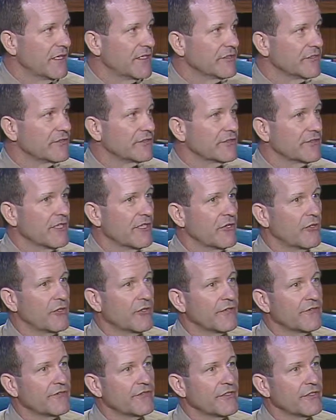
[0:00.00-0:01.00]
So
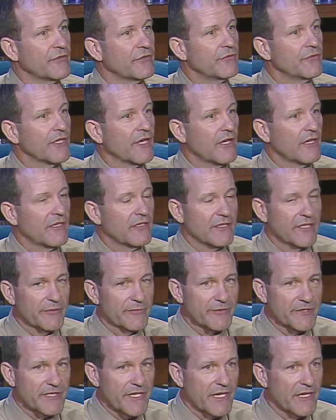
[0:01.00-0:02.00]
if you call
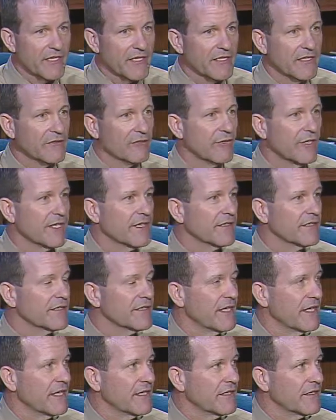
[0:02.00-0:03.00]
up to Carrigan, we can
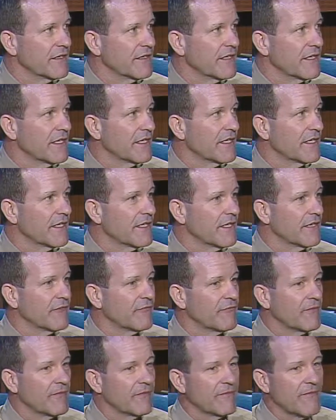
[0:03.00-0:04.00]
tell you the
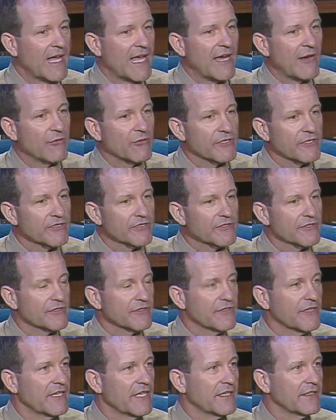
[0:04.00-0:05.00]
hours
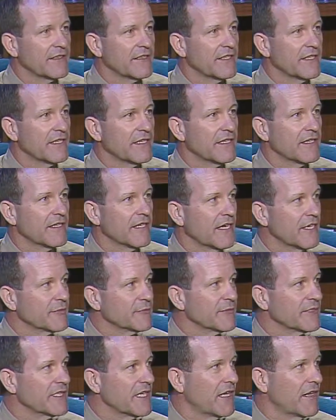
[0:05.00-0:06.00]
that the
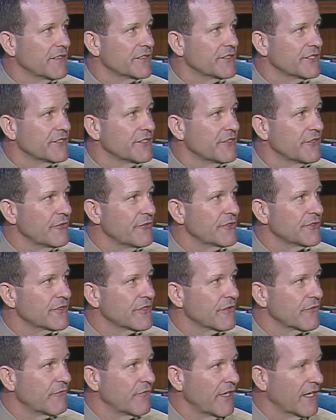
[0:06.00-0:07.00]
cosmetology students
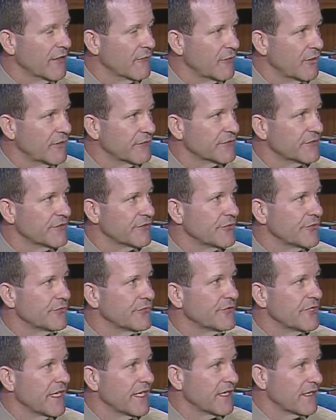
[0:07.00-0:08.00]
are available to
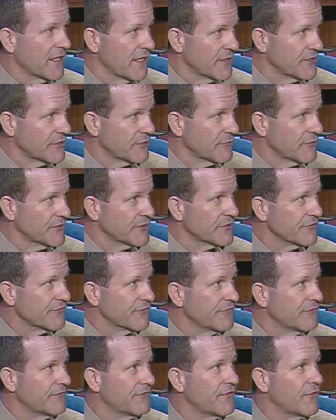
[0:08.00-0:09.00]
take customers
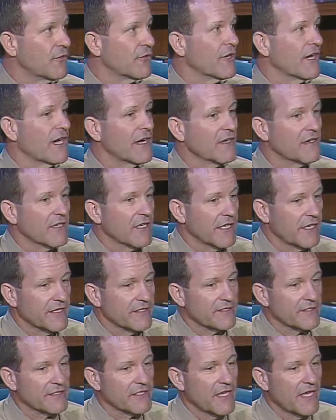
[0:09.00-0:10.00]
for
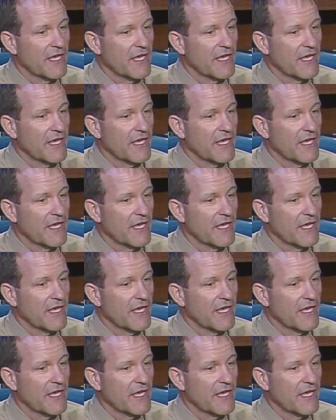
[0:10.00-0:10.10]
haircuts.